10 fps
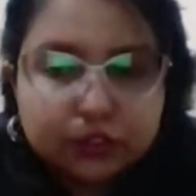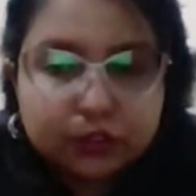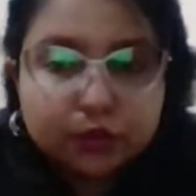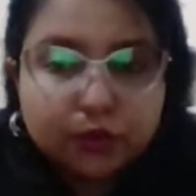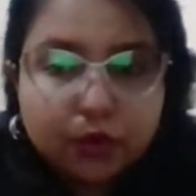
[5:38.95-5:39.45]

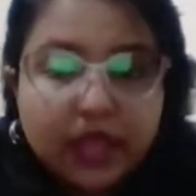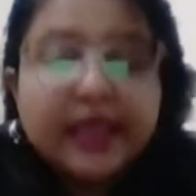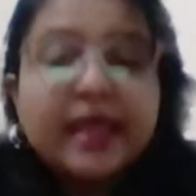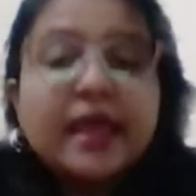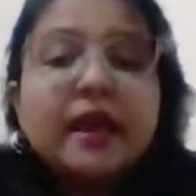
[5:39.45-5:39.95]
So
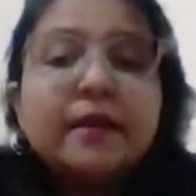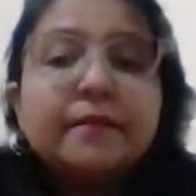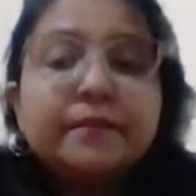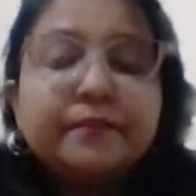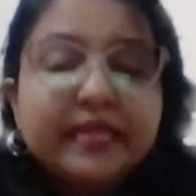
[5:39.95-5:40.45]

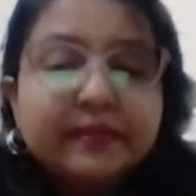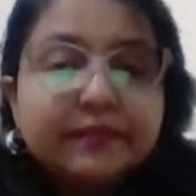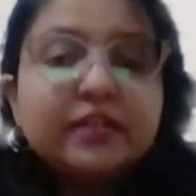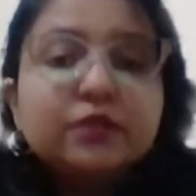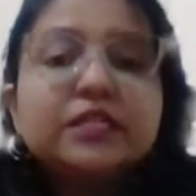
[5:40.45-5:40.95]

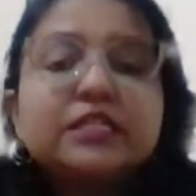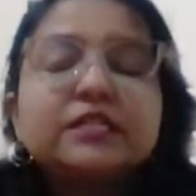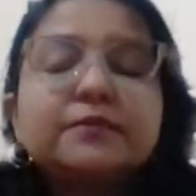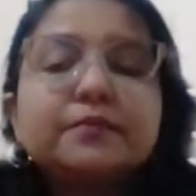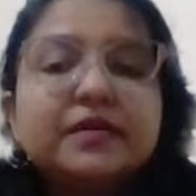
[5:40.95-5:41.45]
people
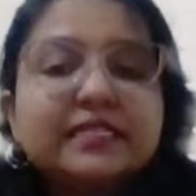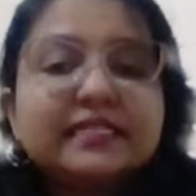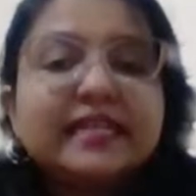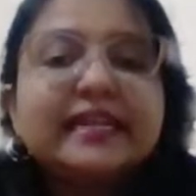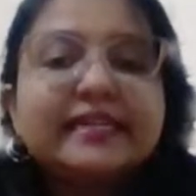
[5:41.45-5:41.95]
with
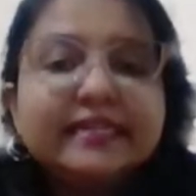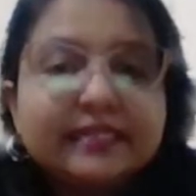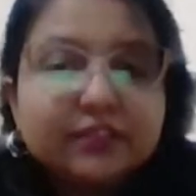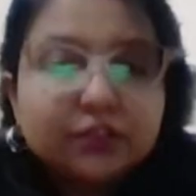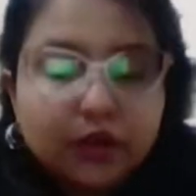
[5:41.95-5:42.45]
personality
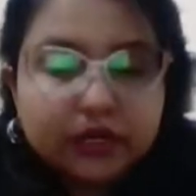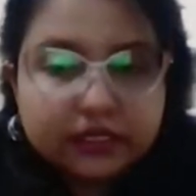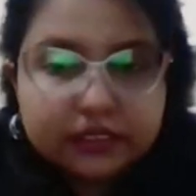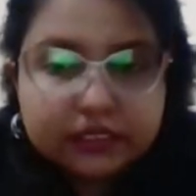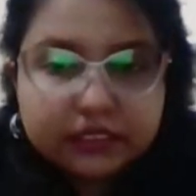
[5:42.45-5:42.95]

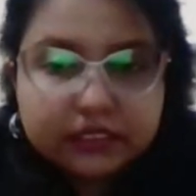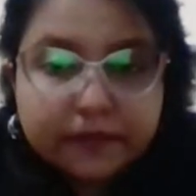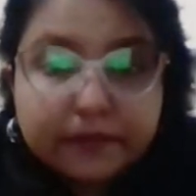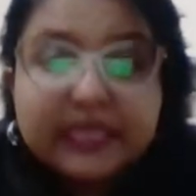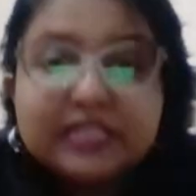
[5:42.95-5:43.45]

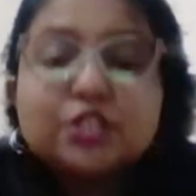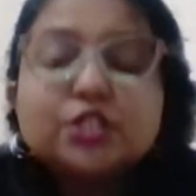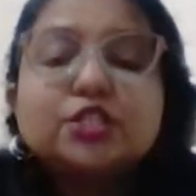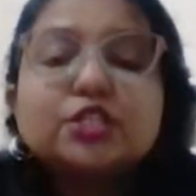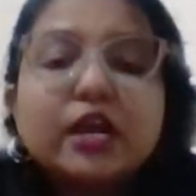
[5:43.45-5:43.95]
disorders may
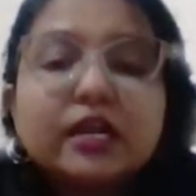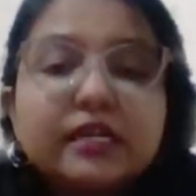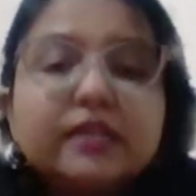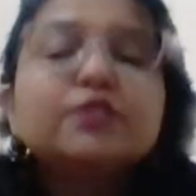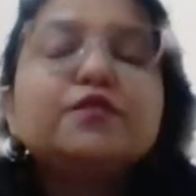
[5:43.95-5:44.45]

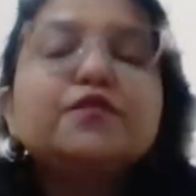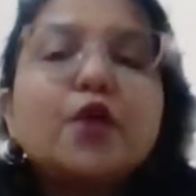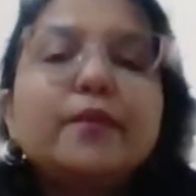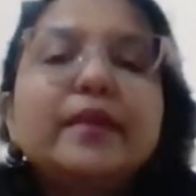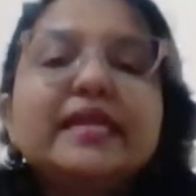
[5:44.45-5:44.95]
struggle to
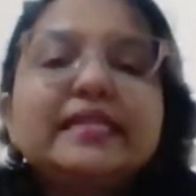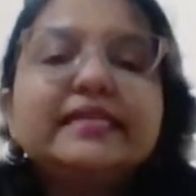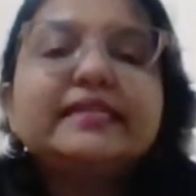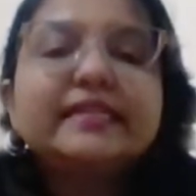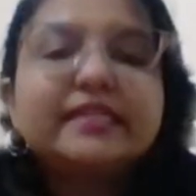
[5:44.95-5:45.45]
form
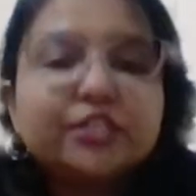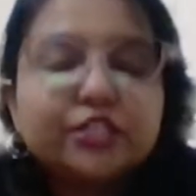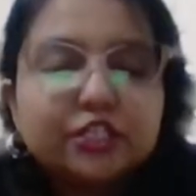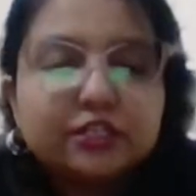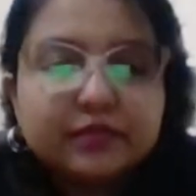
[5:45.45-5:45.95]
healthy
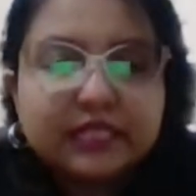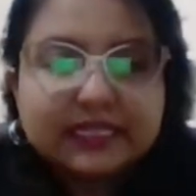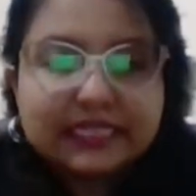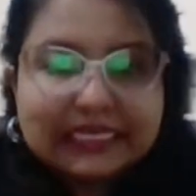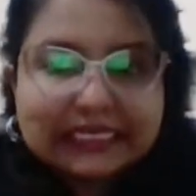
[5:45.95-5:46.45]
relationships,
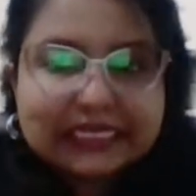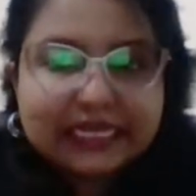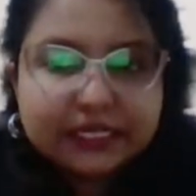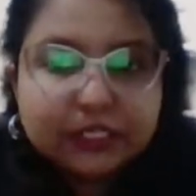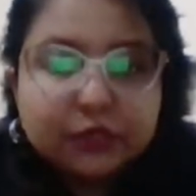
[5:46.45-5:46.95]
as I said,